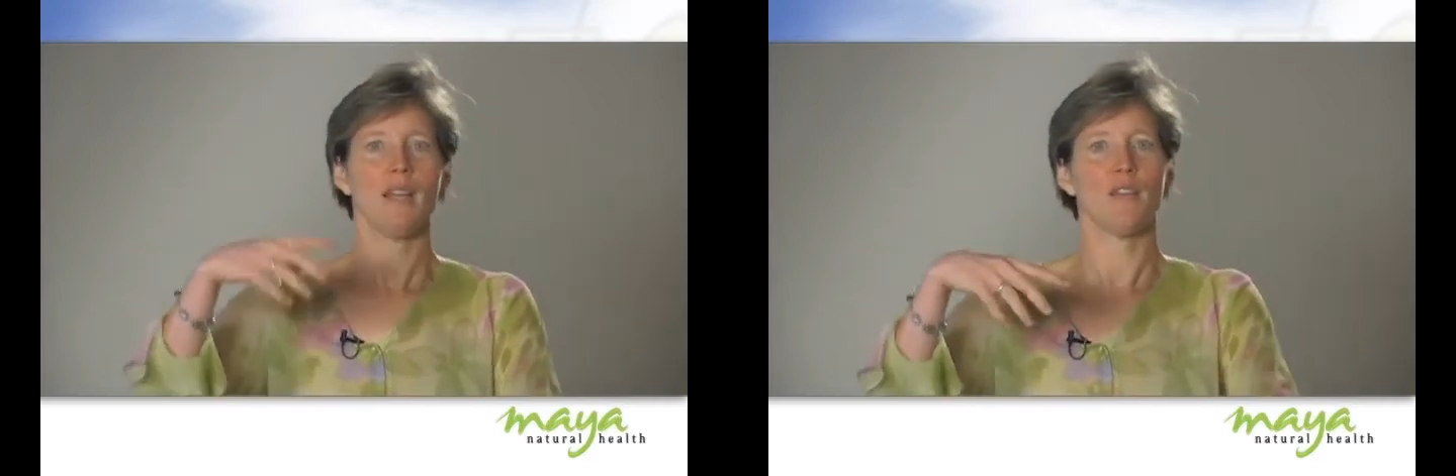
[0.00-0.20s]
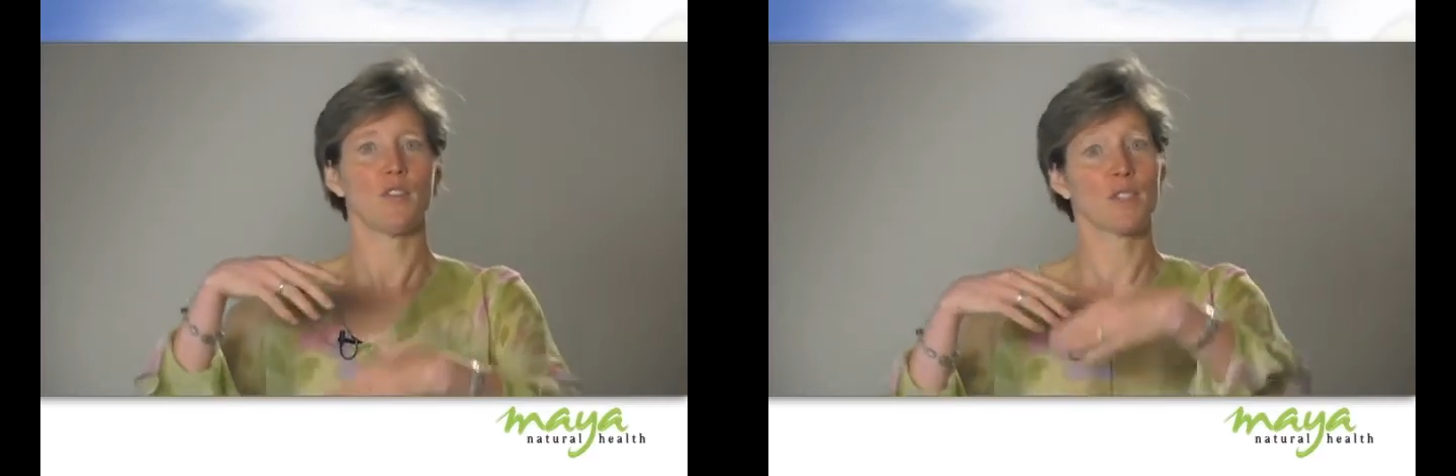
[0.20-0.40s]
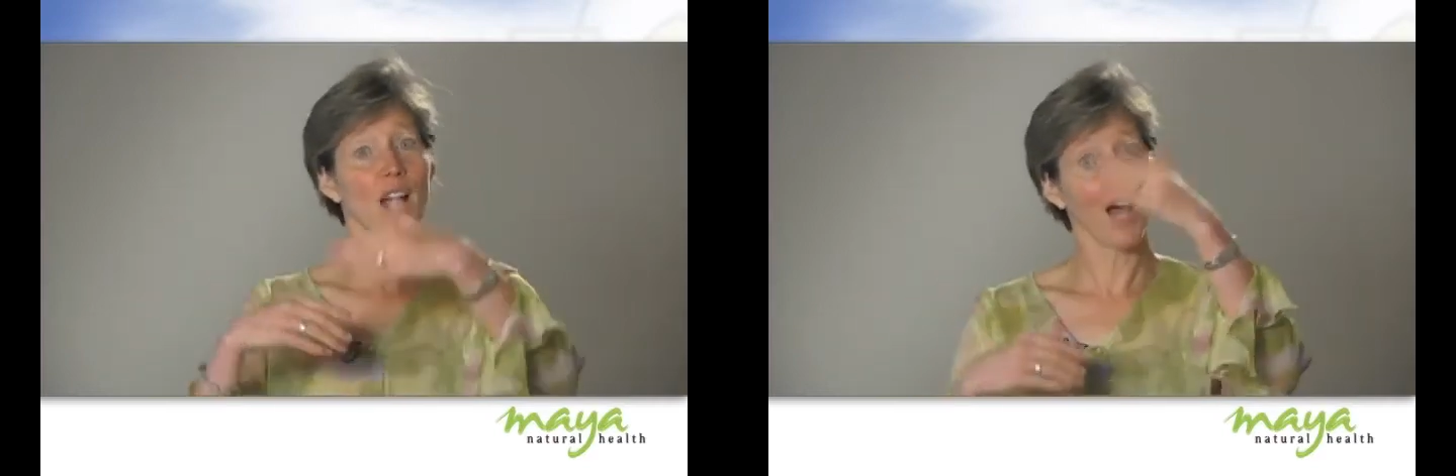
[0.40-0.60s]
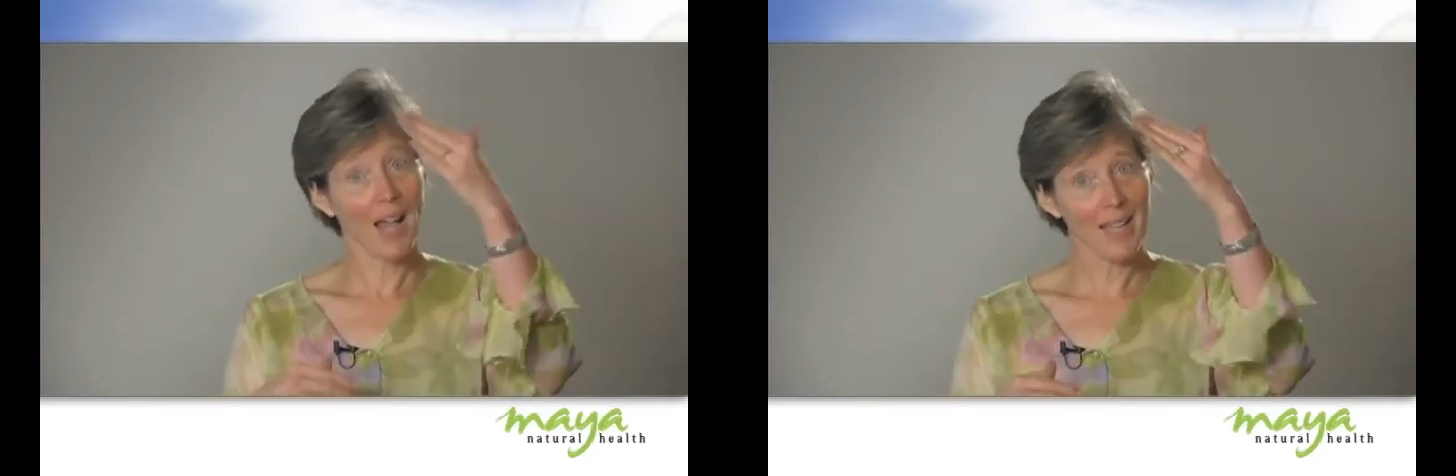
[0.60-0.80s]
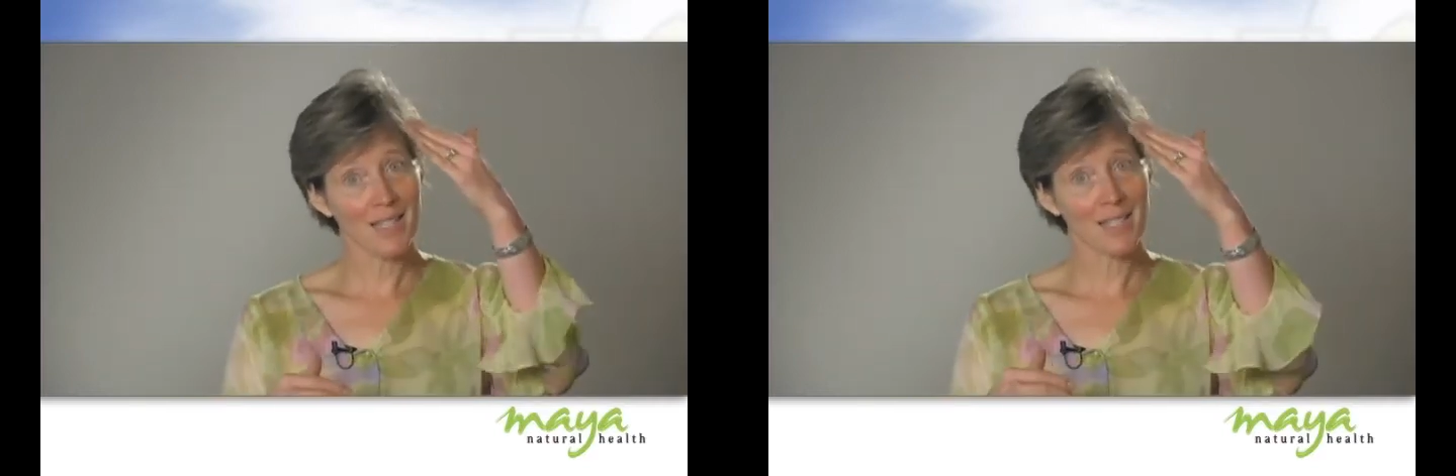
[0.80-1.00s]
If there's
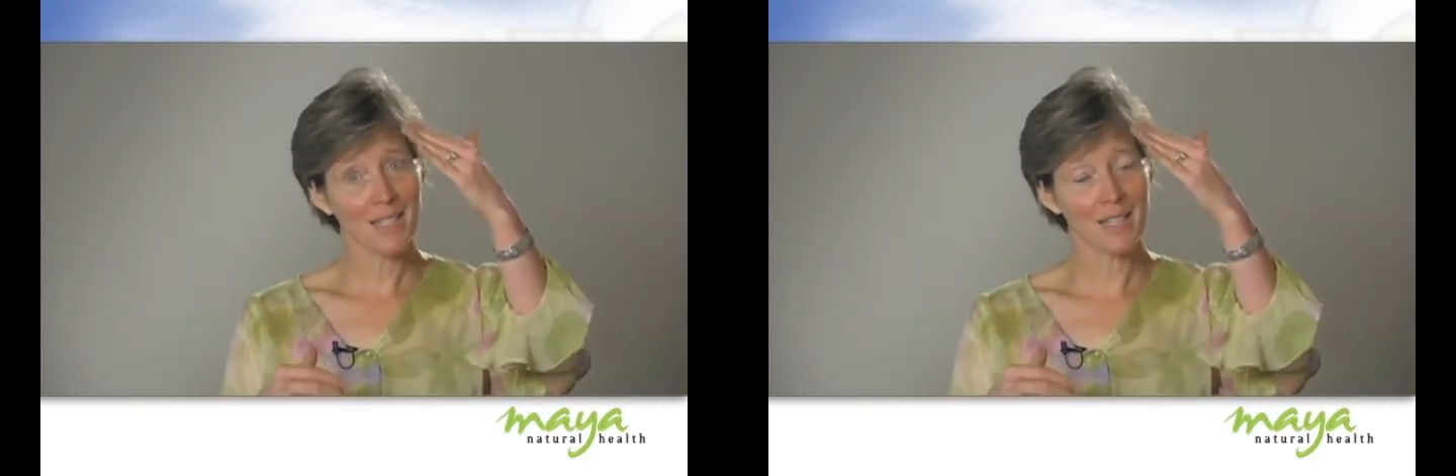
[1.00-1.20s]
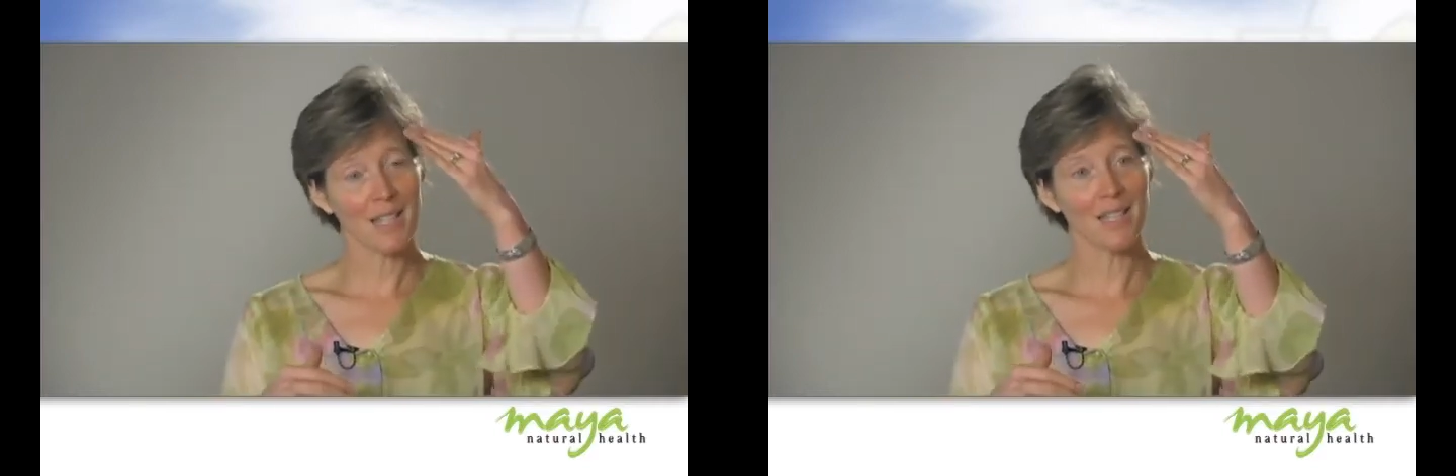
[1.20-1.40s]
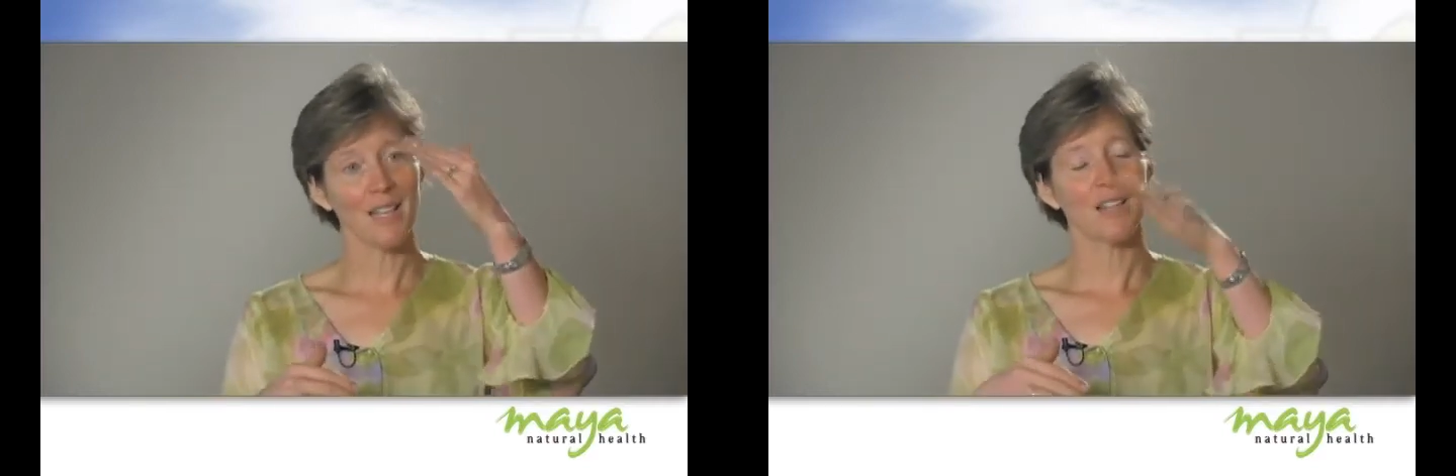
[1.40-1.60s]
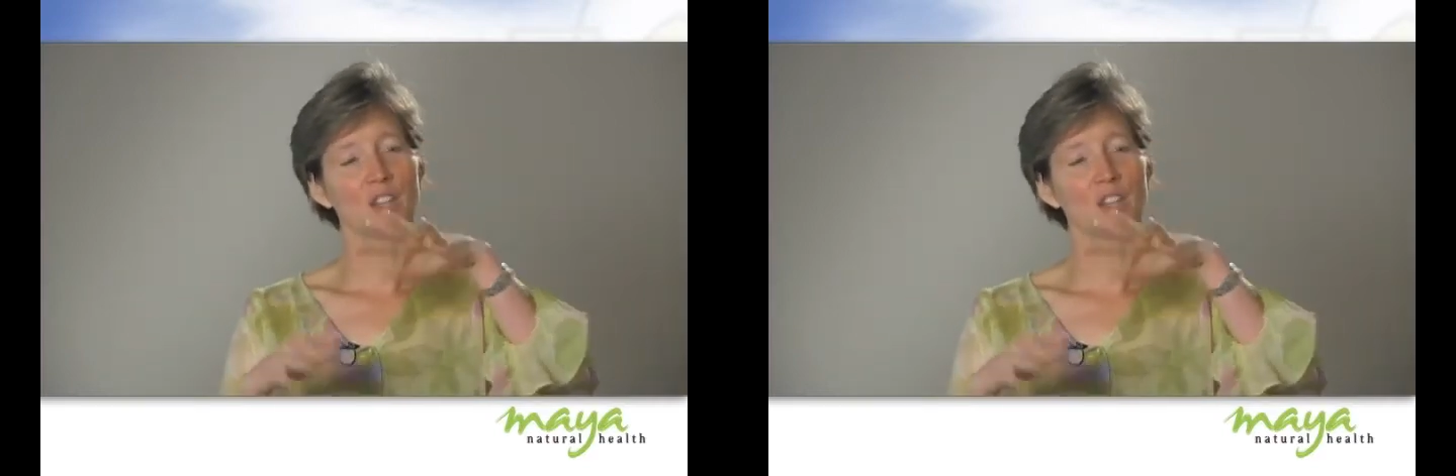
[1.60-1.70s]
high insulin,